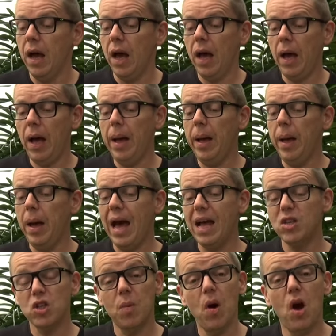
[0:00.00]
Uh, and
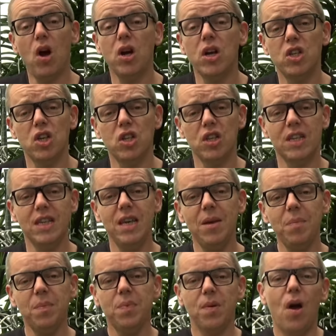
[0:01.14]
some orchids just
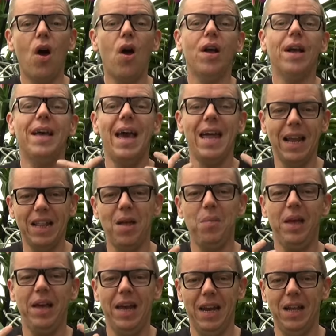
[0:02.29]
keep on getting them
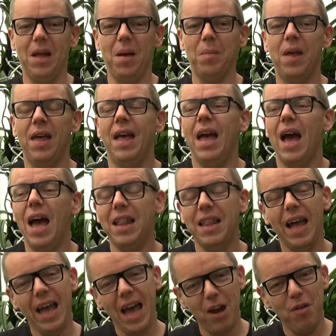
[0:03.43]
and getting them and
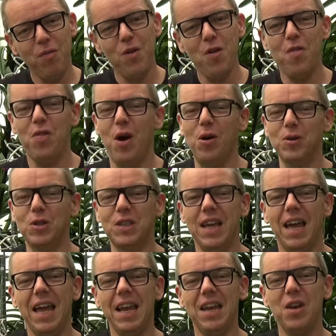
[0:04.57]
I had a few of those,
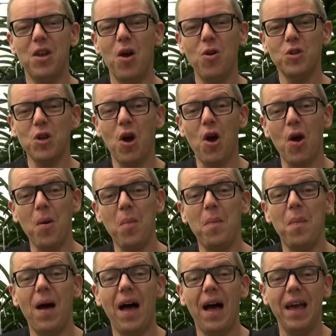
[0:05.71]
and those are
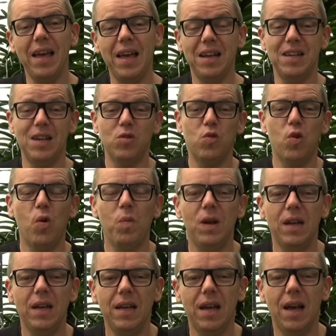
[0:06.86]
my uh,
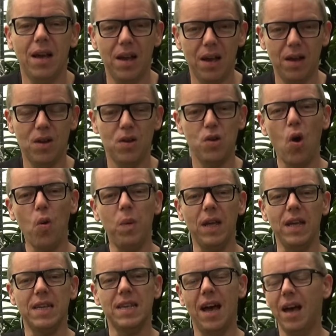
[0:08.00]
Dendrobly uh,
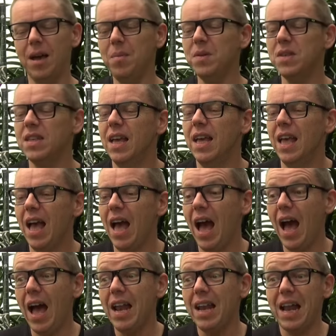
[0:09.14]
nobly types.
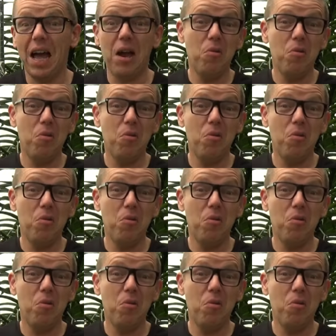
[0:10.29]
And I